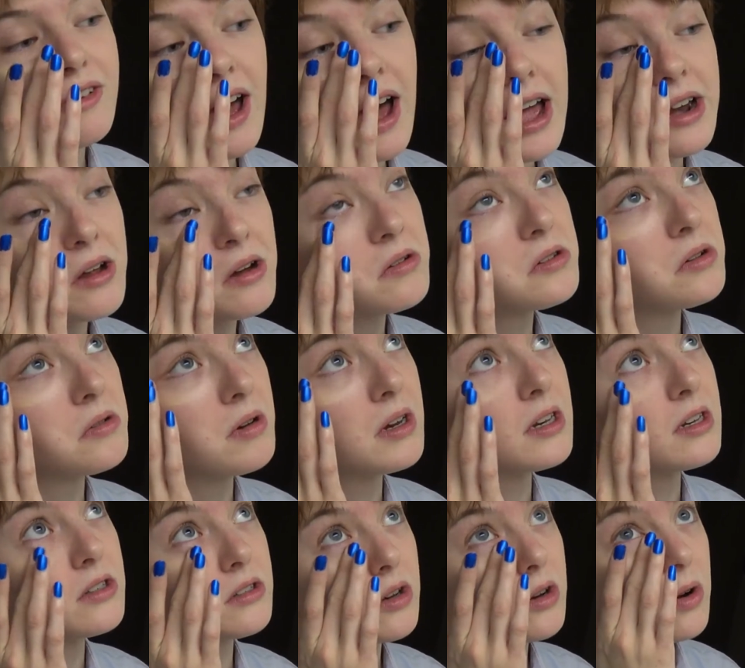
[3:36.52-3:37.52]
I don't do
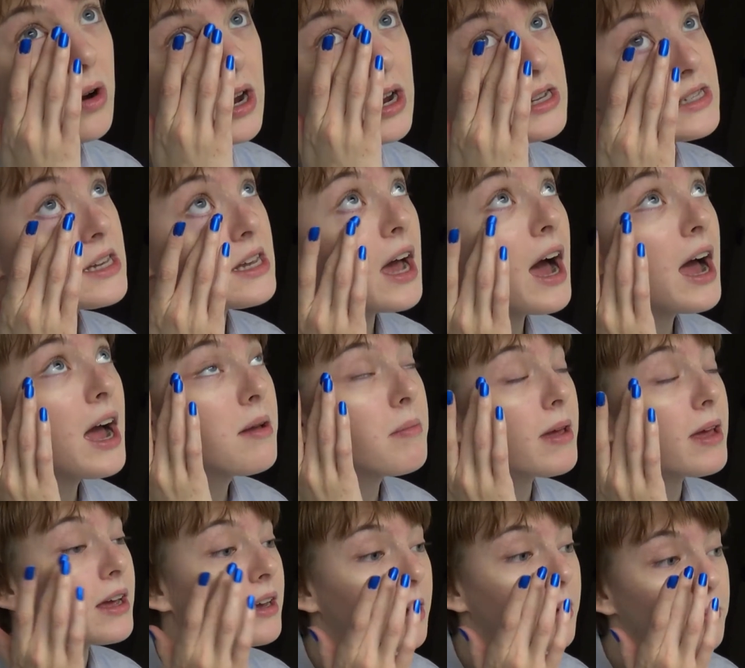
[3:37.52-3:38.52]
any crazy eye
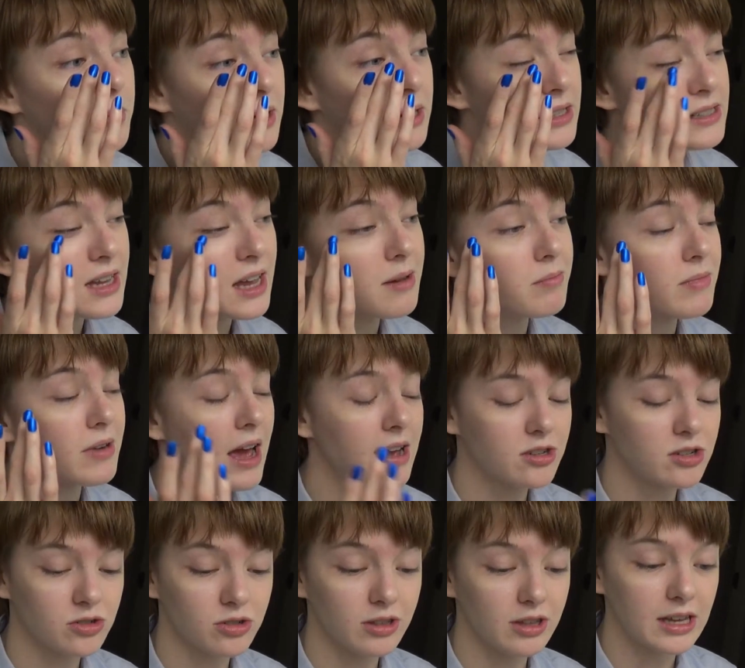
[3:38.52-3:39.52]
makeup because I'm
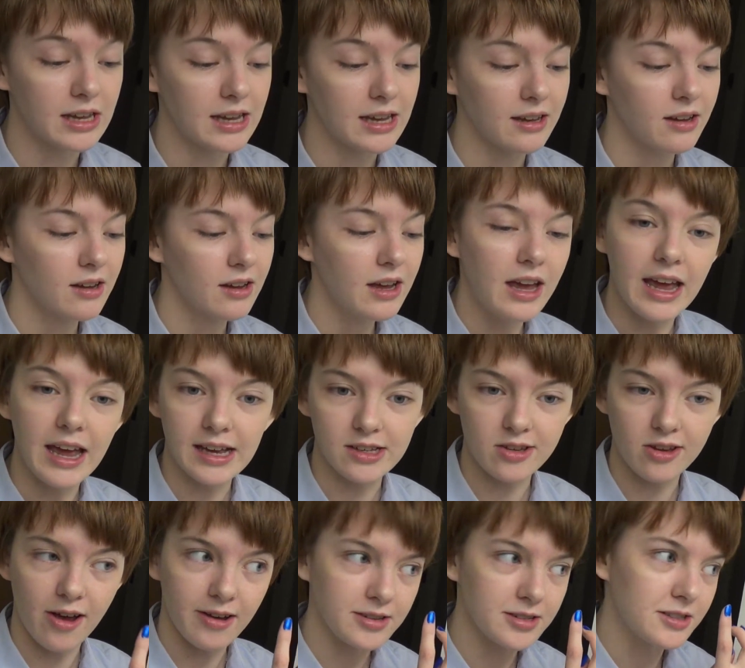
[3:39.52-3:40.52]
naturally
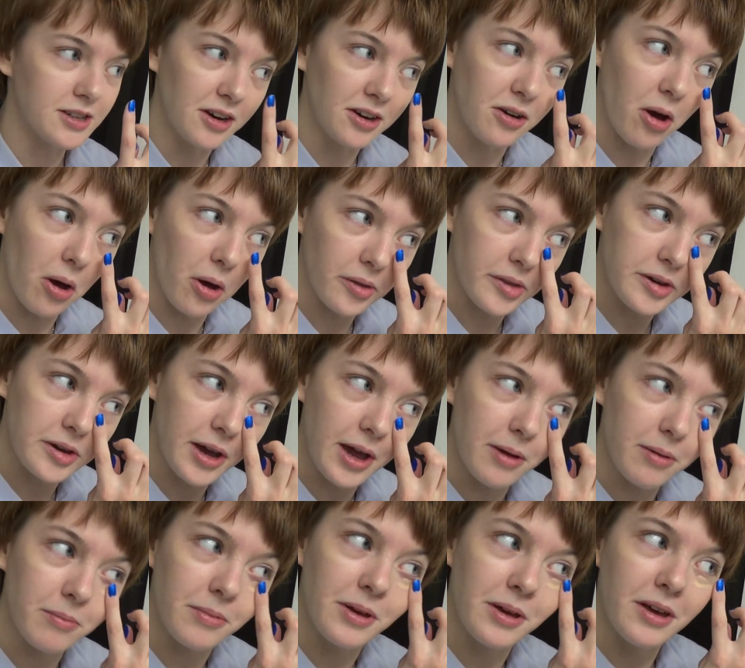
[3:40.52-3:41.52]
exhausted all the
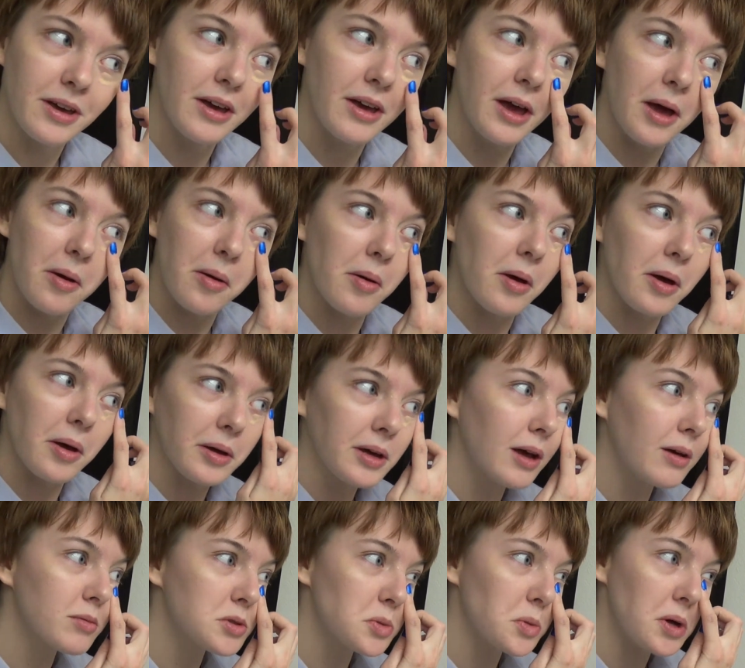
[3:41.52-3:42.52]
time.
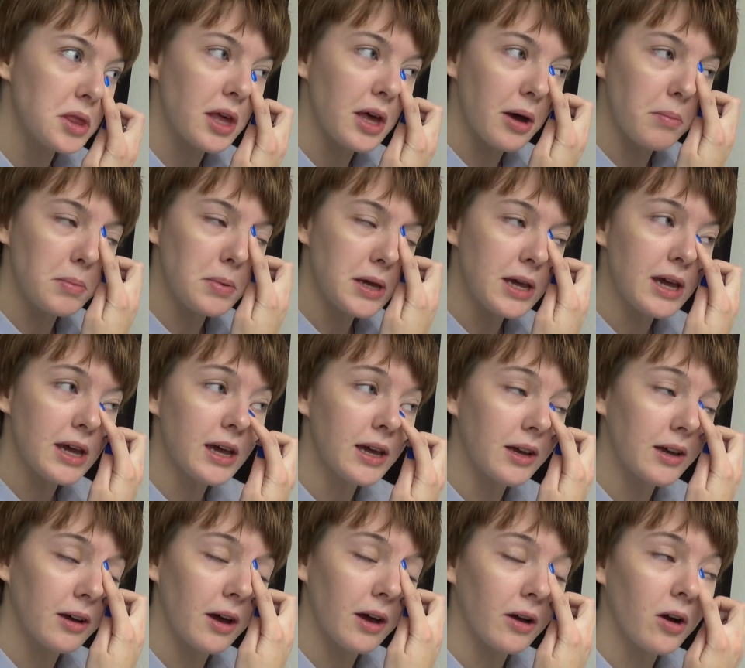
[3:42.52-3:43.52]
Comes with
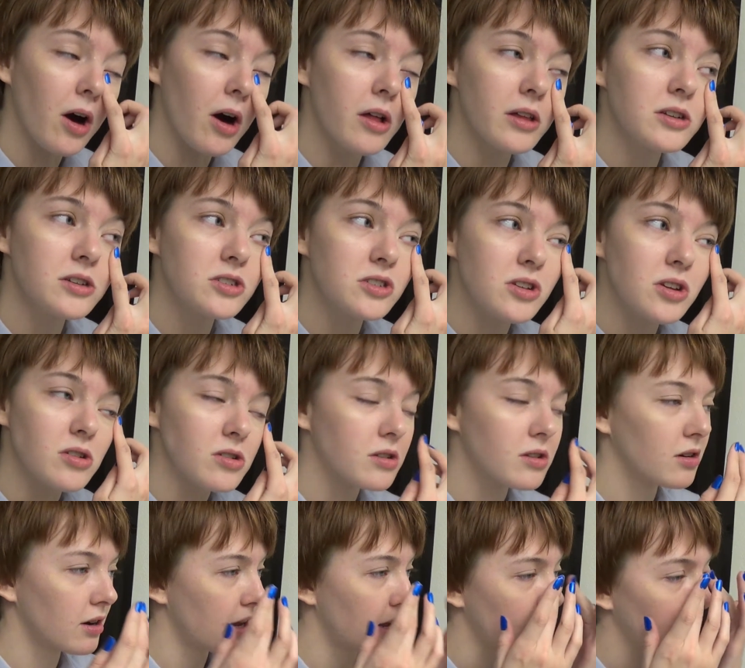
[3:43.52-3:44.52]
being a college student,
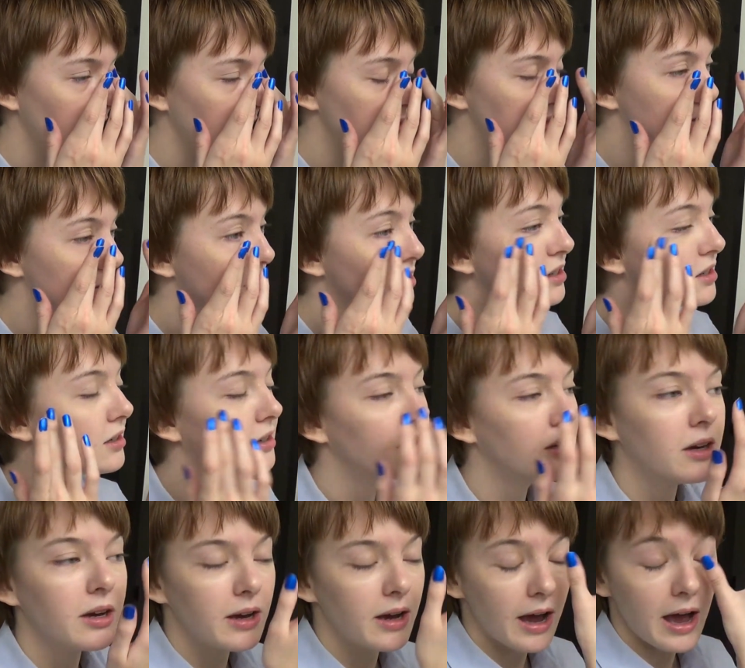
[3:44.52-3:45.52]
I guess.
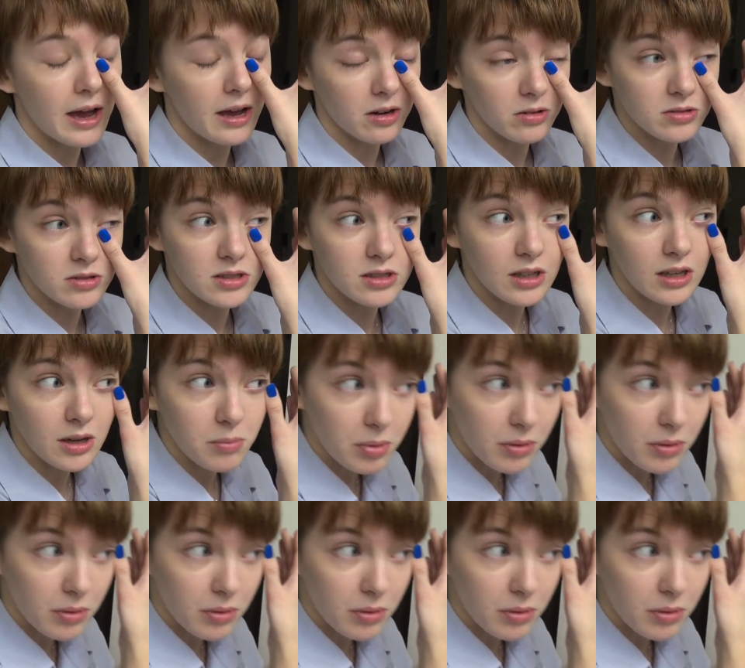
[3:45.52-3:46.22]
I don't sleep